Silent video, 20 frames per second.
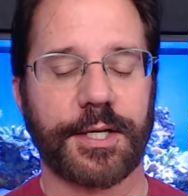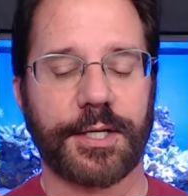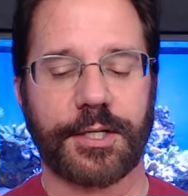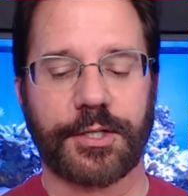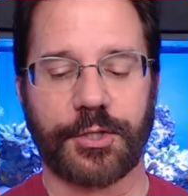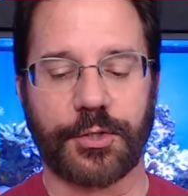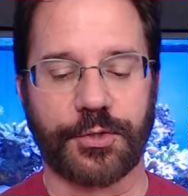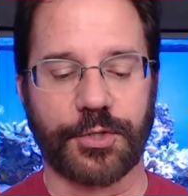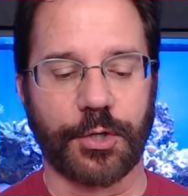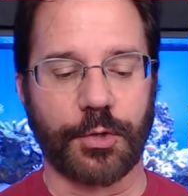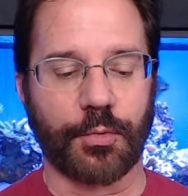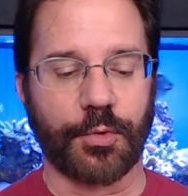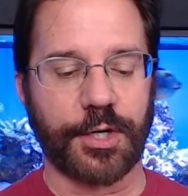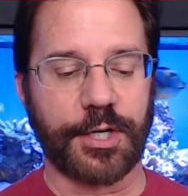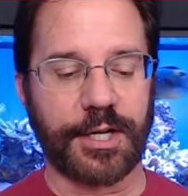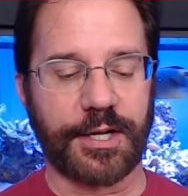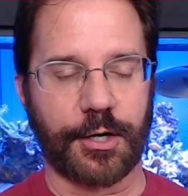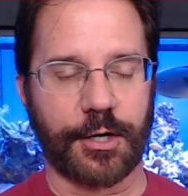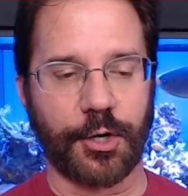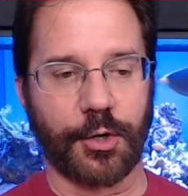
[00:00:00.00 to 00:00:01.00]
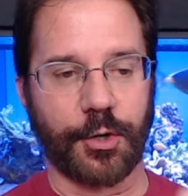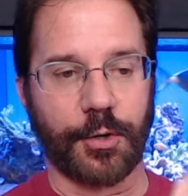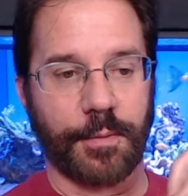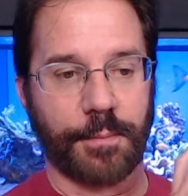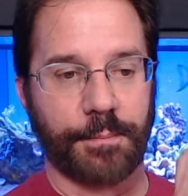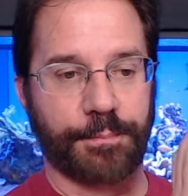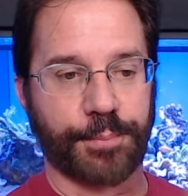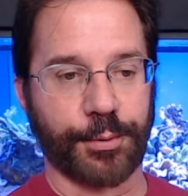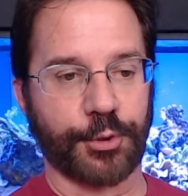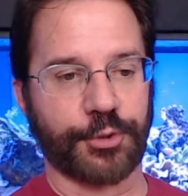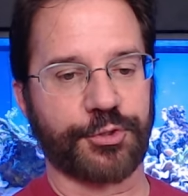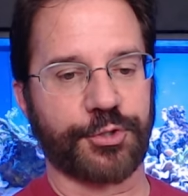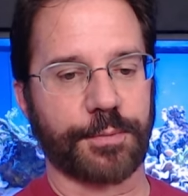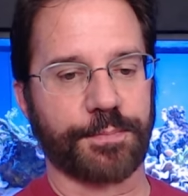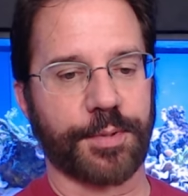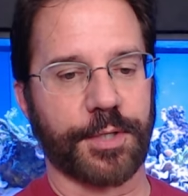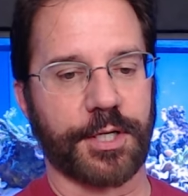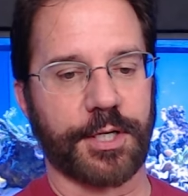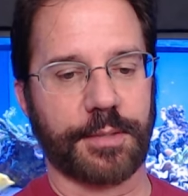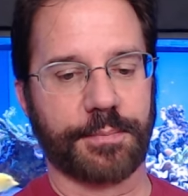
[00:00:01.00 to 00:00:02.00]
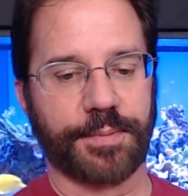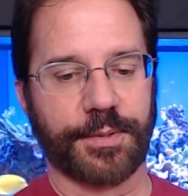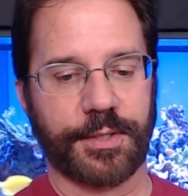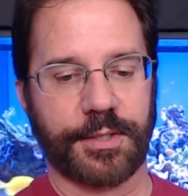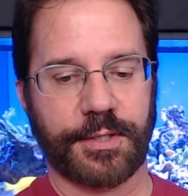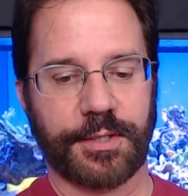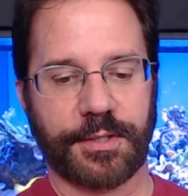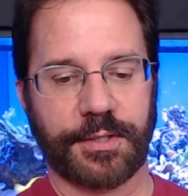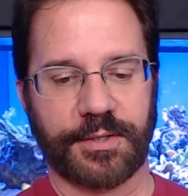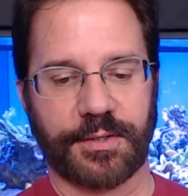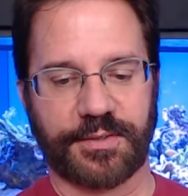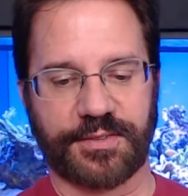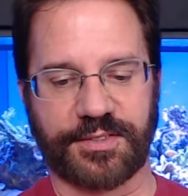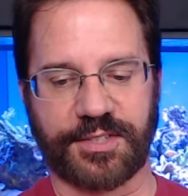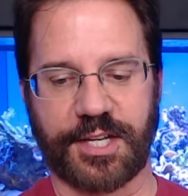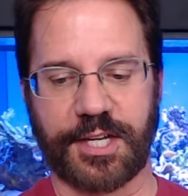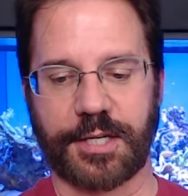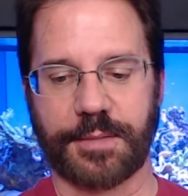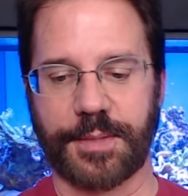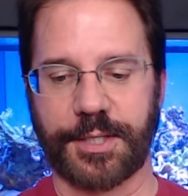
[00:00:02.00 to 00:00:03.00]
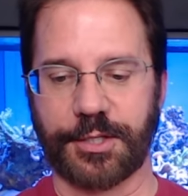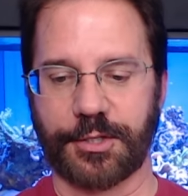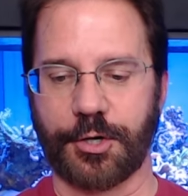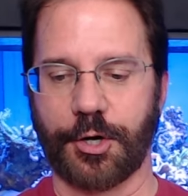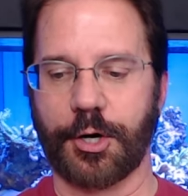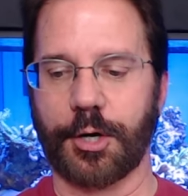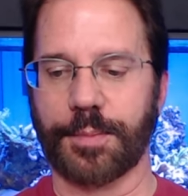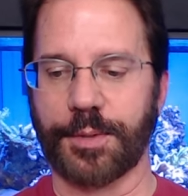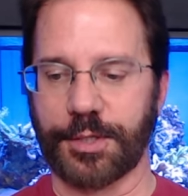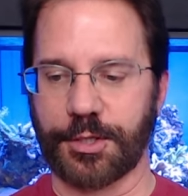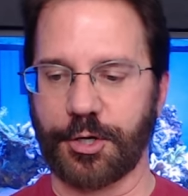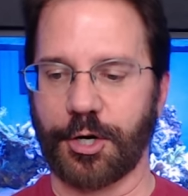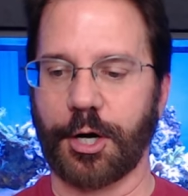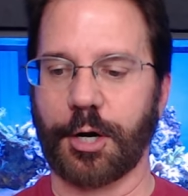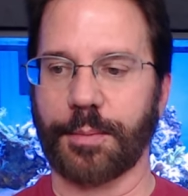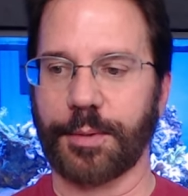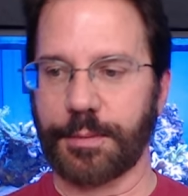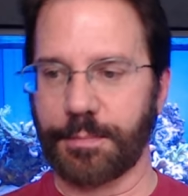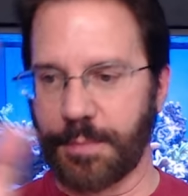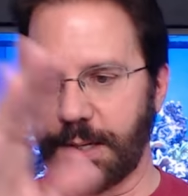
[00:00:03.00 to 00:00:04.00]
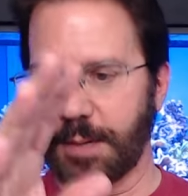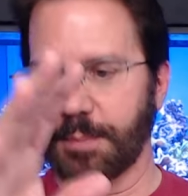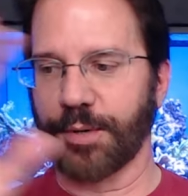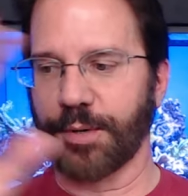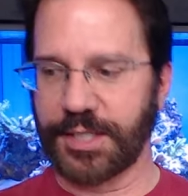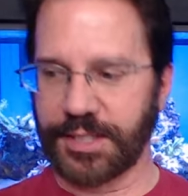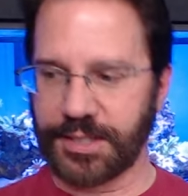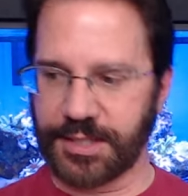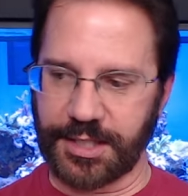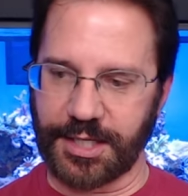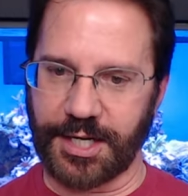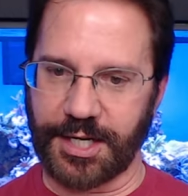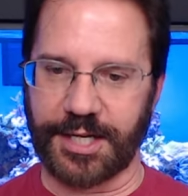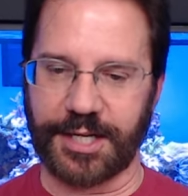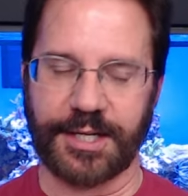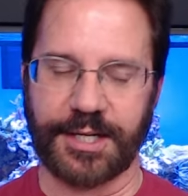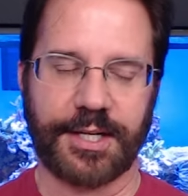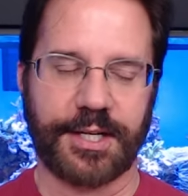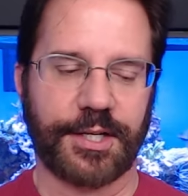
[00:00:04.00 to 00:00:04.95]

You don't want to go booster pump, sediment, carbon, carbon, membrane, DI.